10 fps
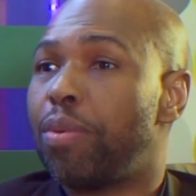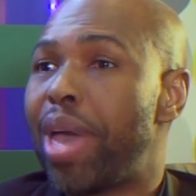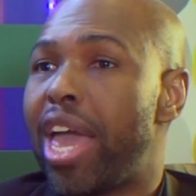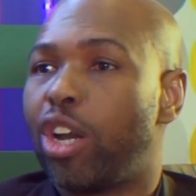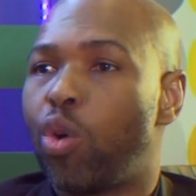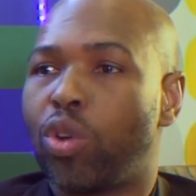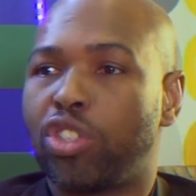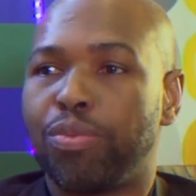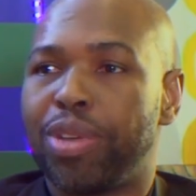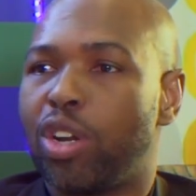man who
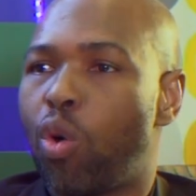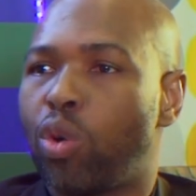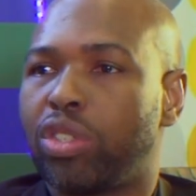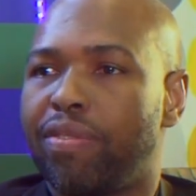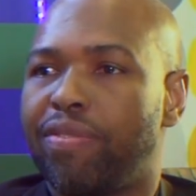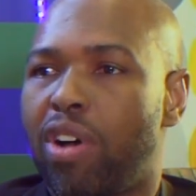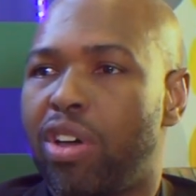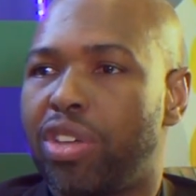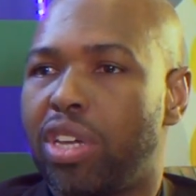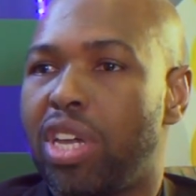wants to be an awesome
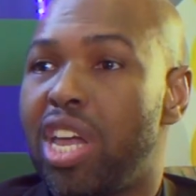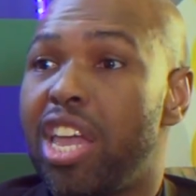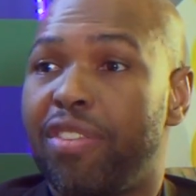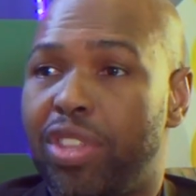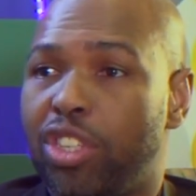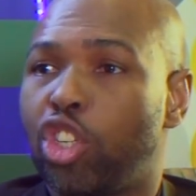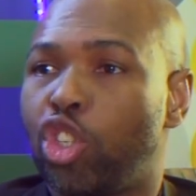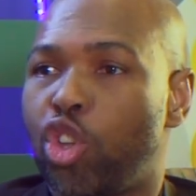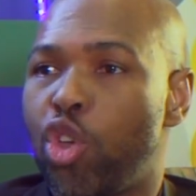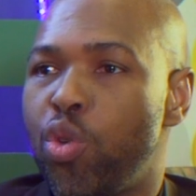father? If this
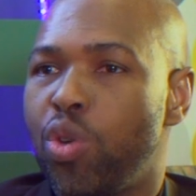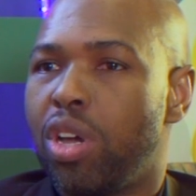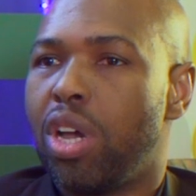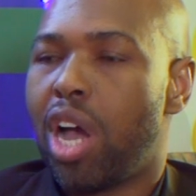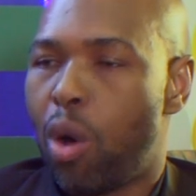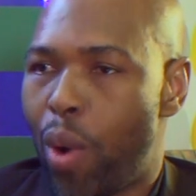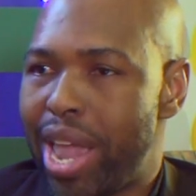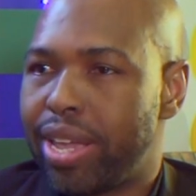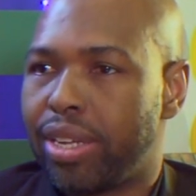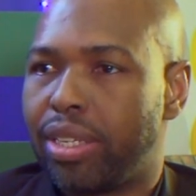is you,
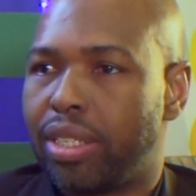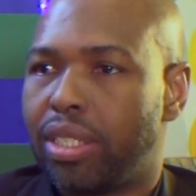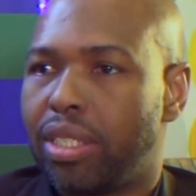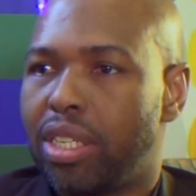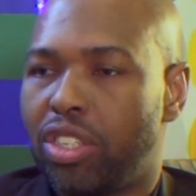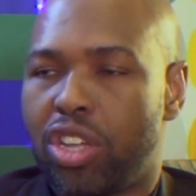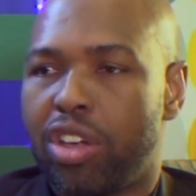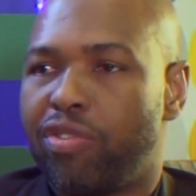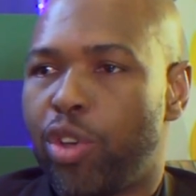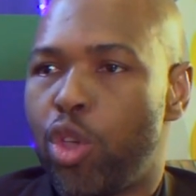Awaken is
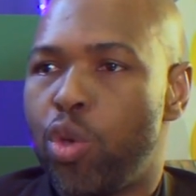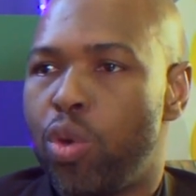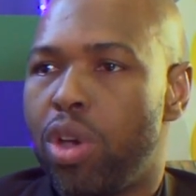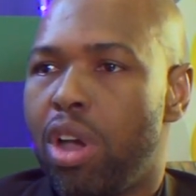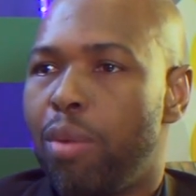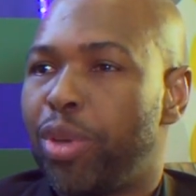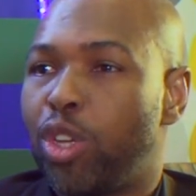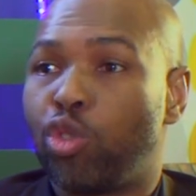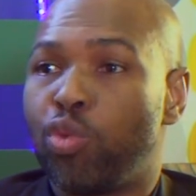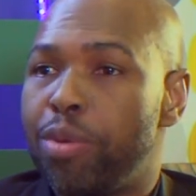here for you,
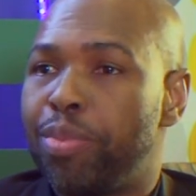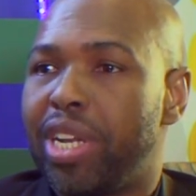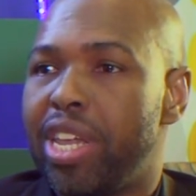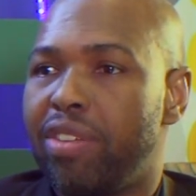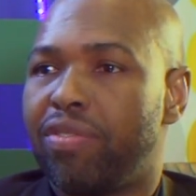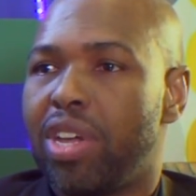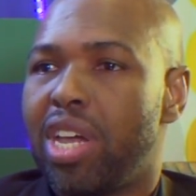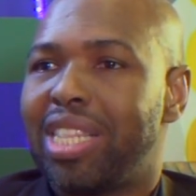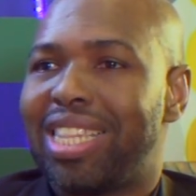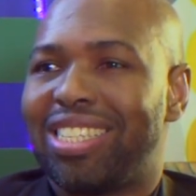because we believe
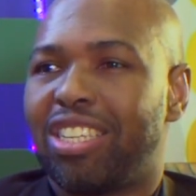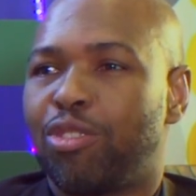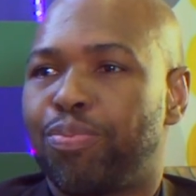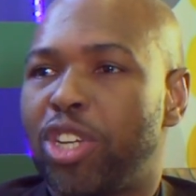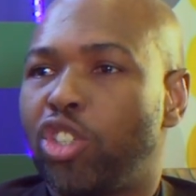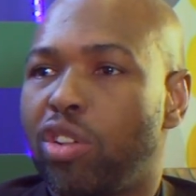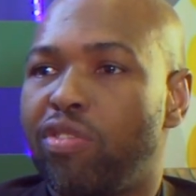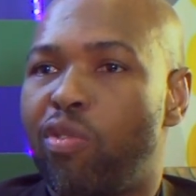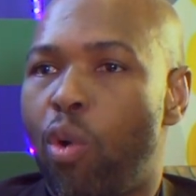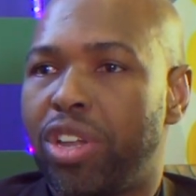there's a special
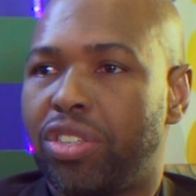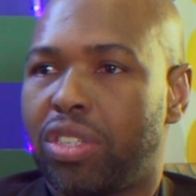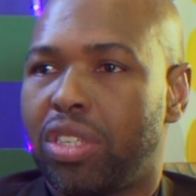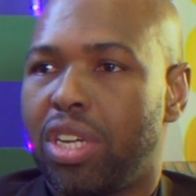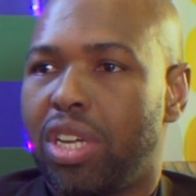voice